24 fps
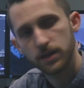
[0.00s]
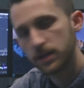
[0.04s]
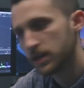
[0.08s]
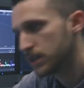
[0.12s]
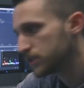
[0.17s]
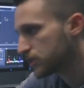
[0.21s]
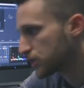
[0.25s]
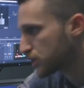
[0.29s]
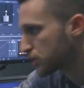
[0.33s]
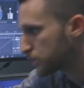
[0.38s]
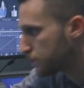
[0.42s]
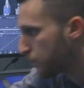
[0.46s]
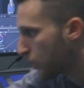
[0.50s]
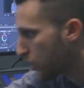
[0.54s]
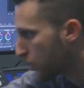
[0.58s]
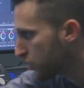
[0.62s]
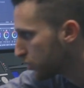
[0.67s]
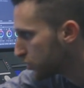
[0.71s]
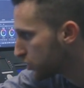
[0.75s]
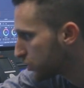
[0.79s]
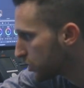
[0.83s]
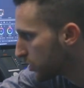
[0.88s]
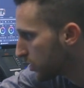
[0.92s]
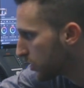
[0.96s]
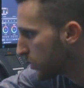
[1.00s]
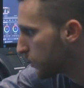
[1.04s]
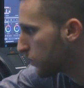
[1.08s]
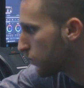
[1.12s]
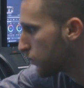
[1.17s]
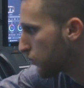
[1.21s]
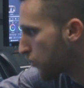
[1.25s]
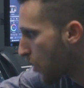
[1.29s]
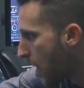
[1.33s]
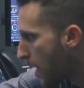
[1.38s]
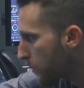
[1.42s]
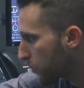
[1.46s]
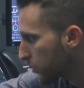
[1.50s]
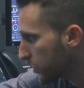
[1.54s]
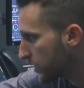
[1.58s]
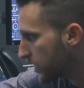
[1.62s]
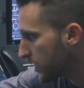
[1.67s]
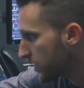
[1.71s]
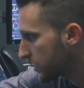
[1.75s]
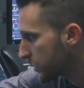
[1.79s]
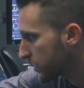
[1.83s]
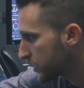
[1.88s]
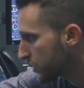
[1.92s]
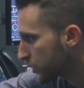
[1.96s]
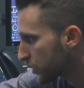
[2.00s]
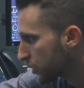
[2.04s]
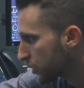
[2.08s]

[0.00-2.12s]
is exposed properly at